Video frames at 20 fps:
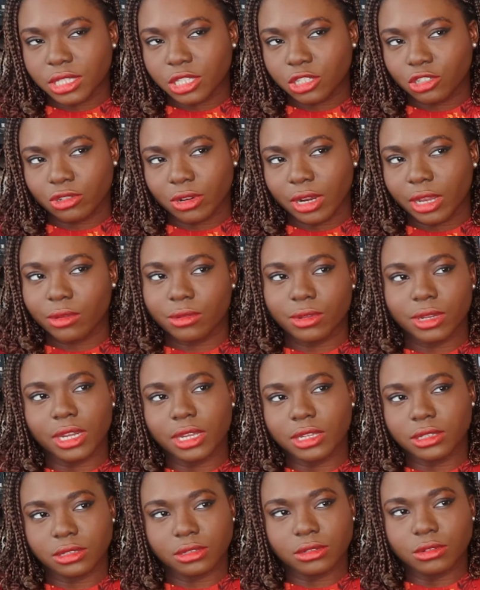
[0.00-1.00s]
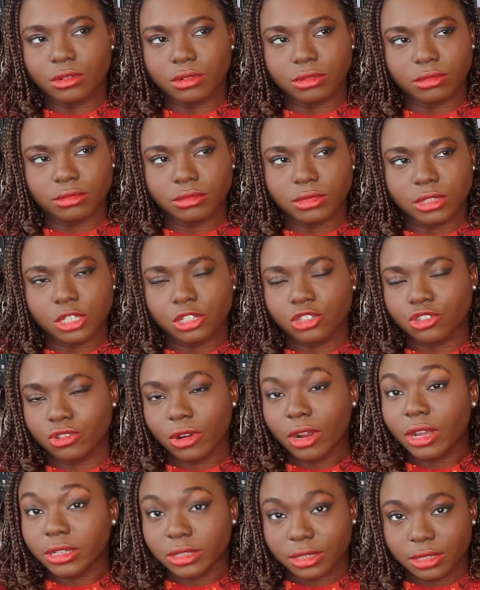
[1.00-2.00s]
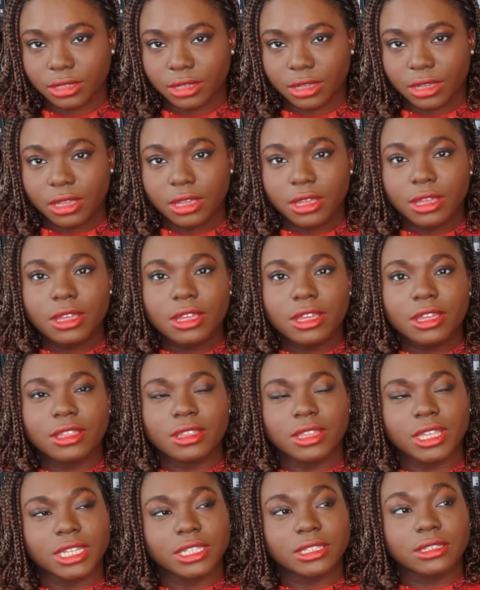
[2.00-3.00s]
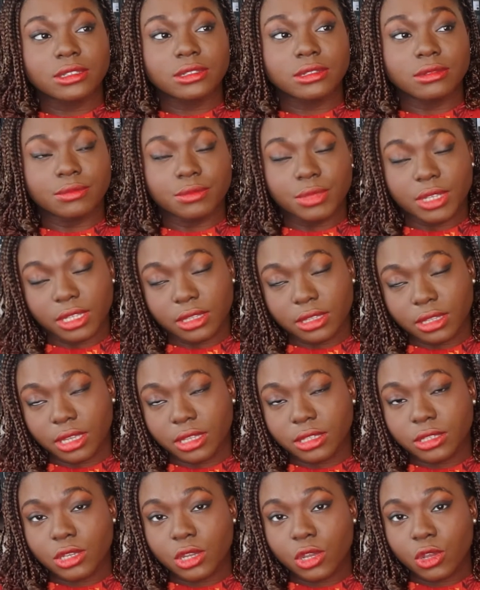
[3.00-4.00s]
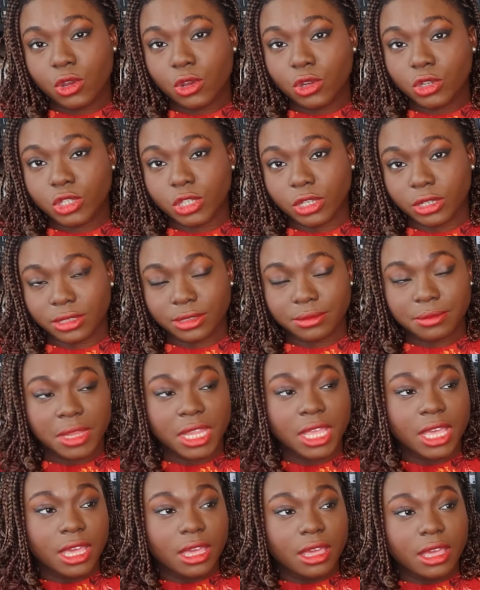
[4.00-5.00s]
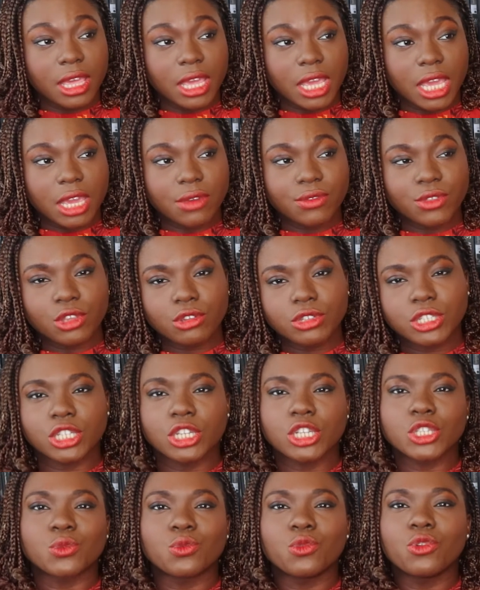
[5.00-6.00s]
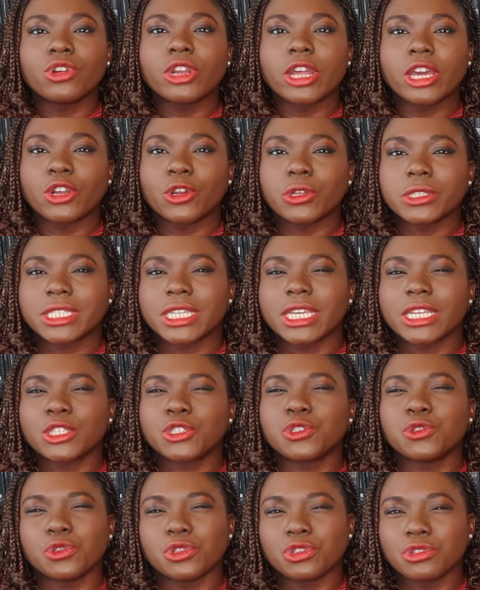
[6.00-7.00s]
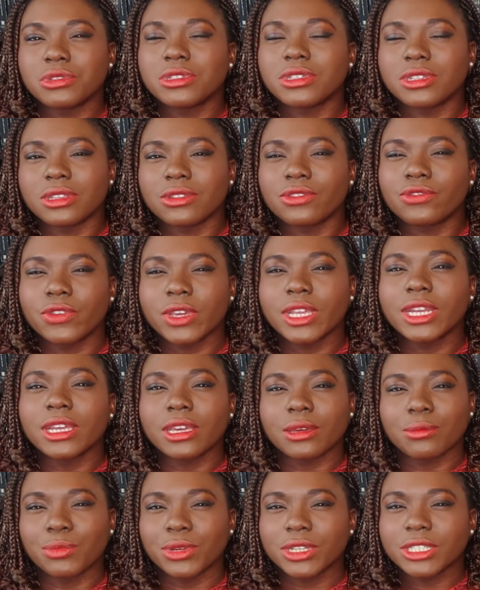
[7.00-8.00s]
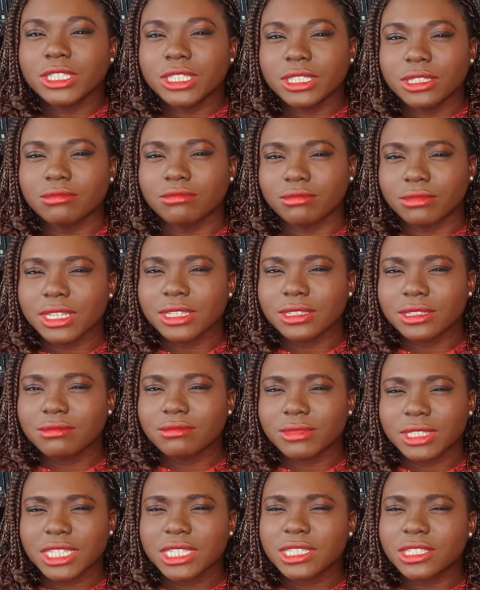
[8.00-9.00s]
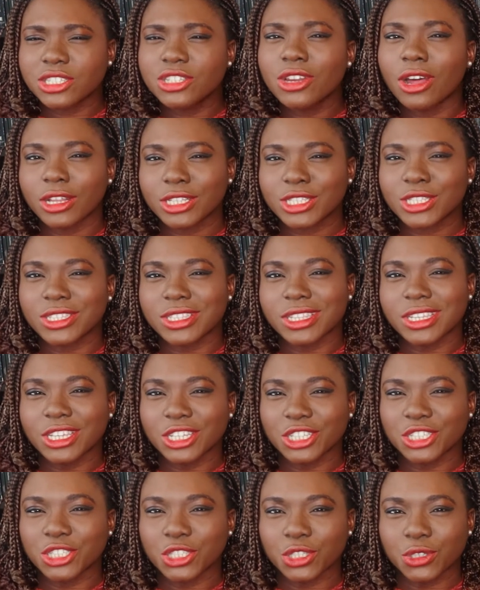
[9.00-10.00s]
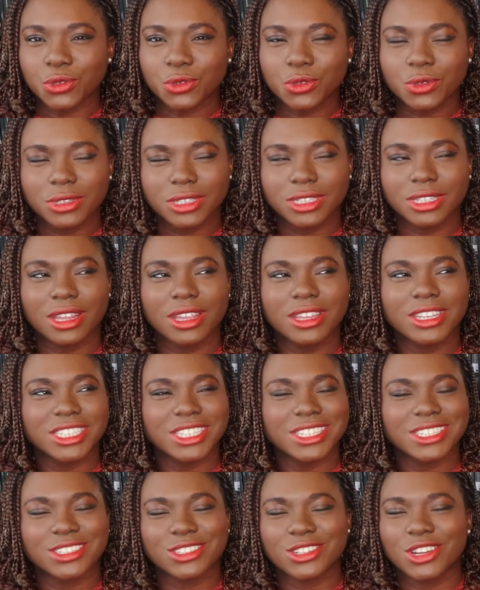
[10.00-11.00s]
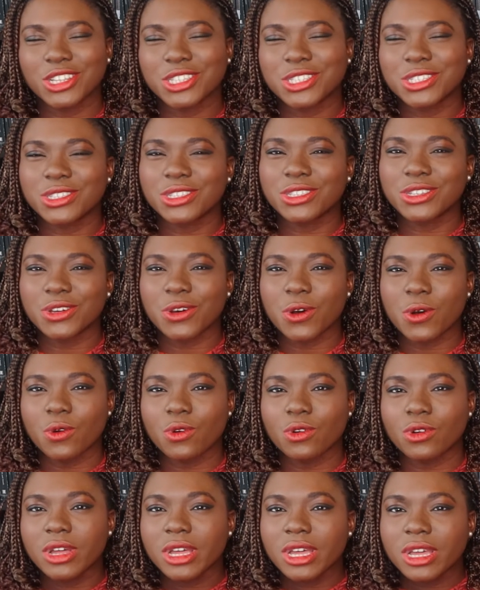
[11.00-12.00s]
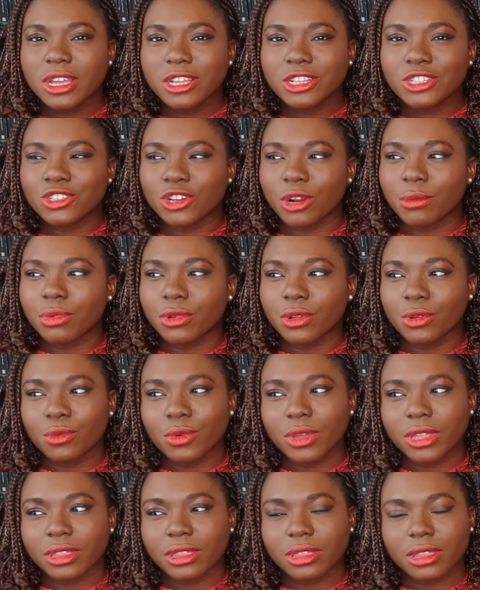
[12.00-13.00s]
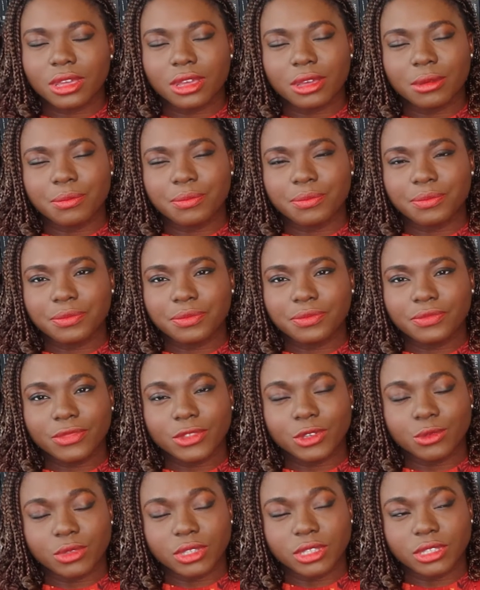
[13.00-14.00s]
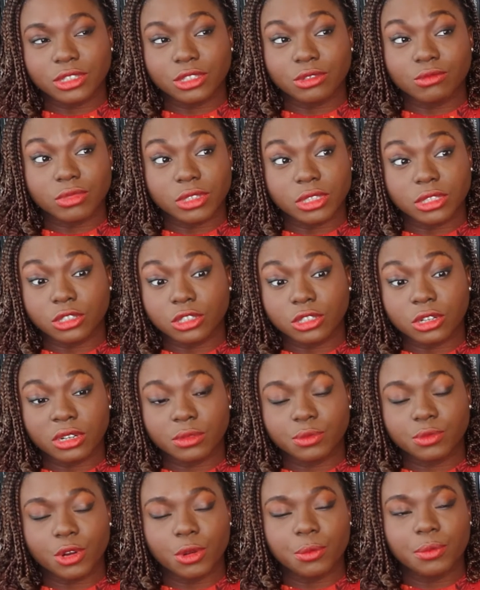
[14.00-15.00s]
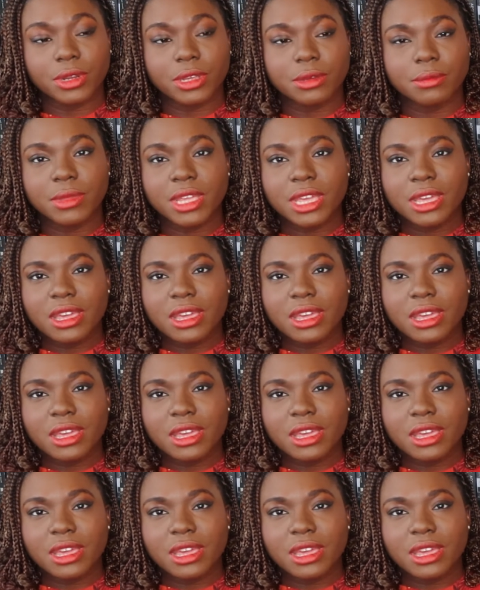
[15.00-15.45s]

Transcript: tranquilizing or drug that Beth gets hooked on. Even though she does warn her not to get too used to the feeling, but she starts the issue. She starts the whole trouble with the drug problem.